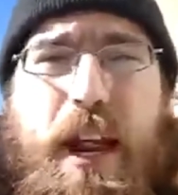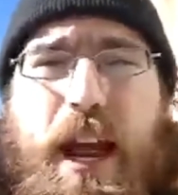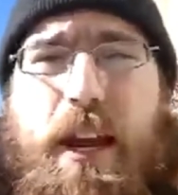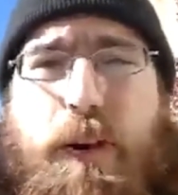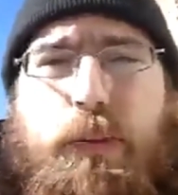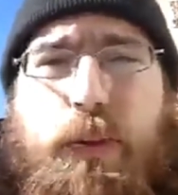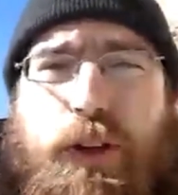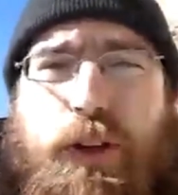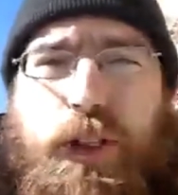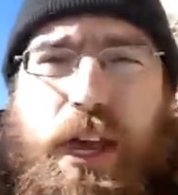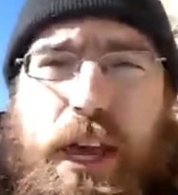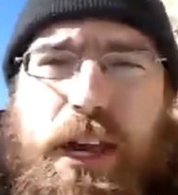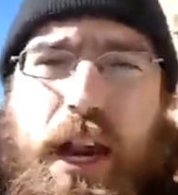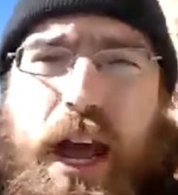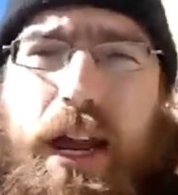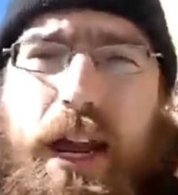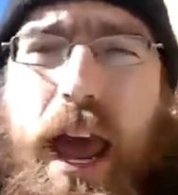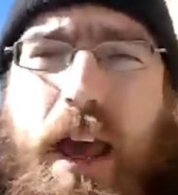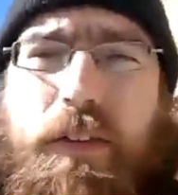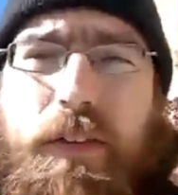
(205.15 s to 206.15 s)
not only do they
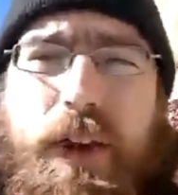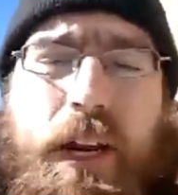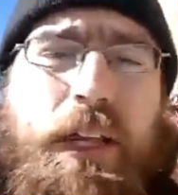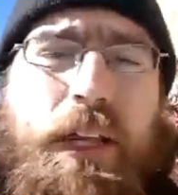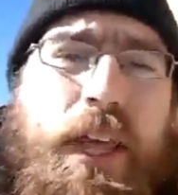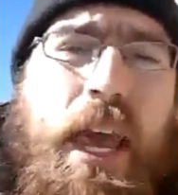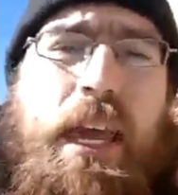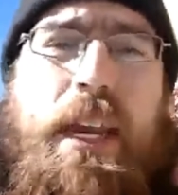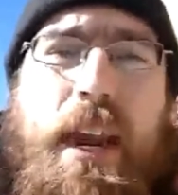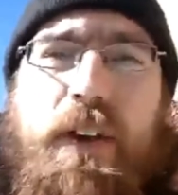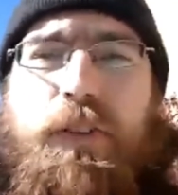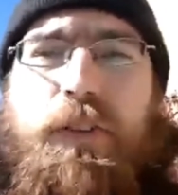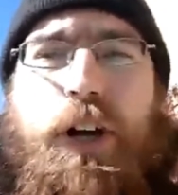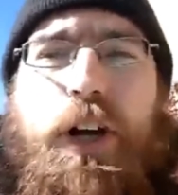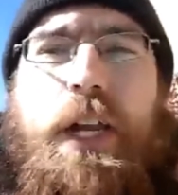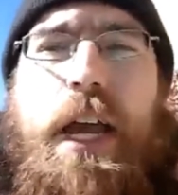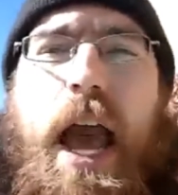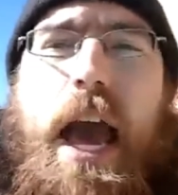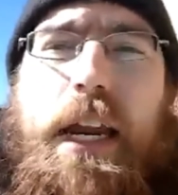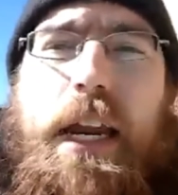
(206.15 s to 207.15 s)
not have any, they never
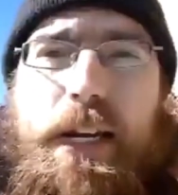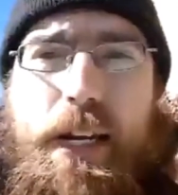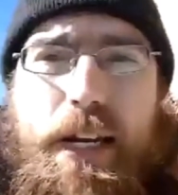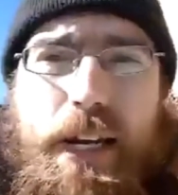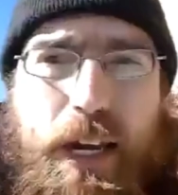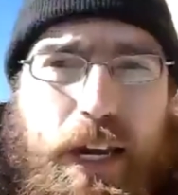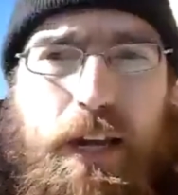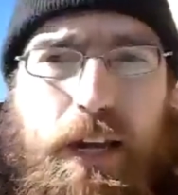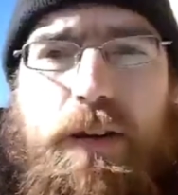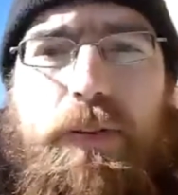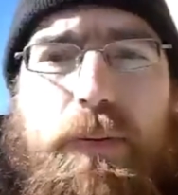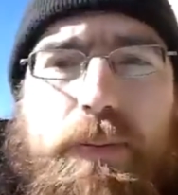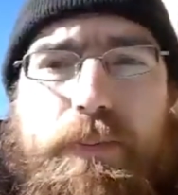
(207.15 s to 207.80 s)
got any in.